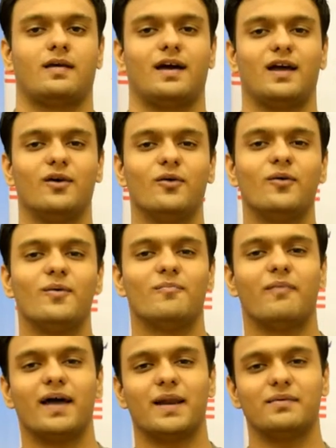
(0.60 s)
Hello,
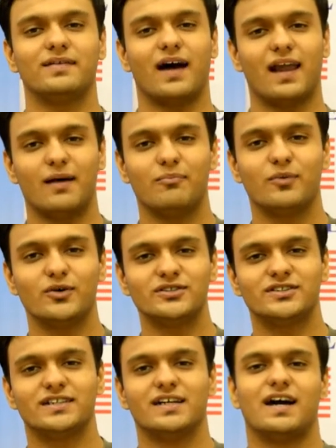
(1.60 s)
my name is Alap
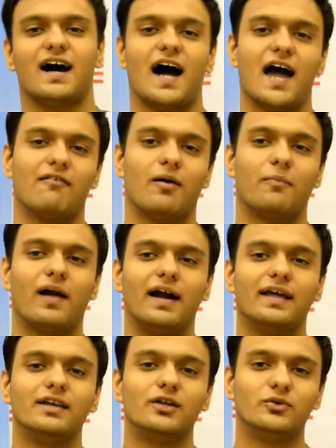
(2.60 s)
Buch. I have
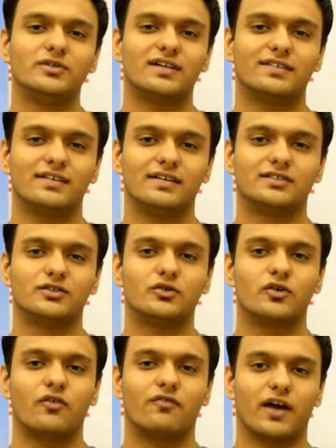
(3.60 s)
applied in New Jersey
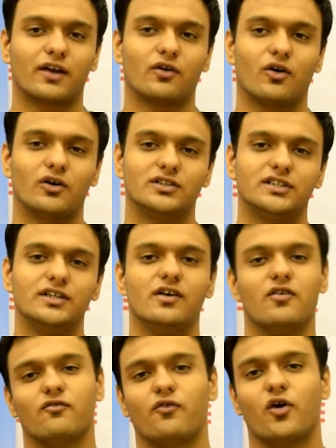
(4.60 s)
Institute of Technology
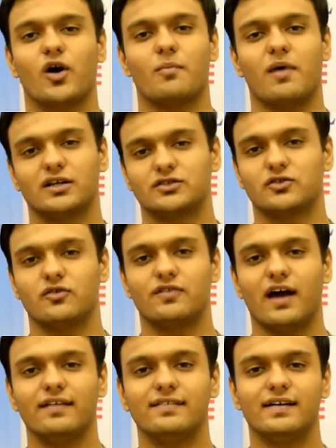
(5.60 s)
for Masters of
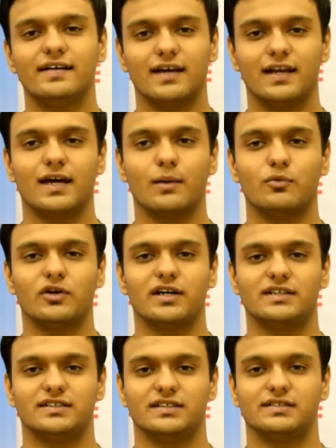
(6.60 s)
Science in
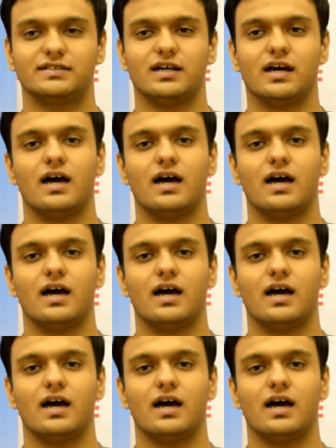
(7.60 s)
Telecommunications.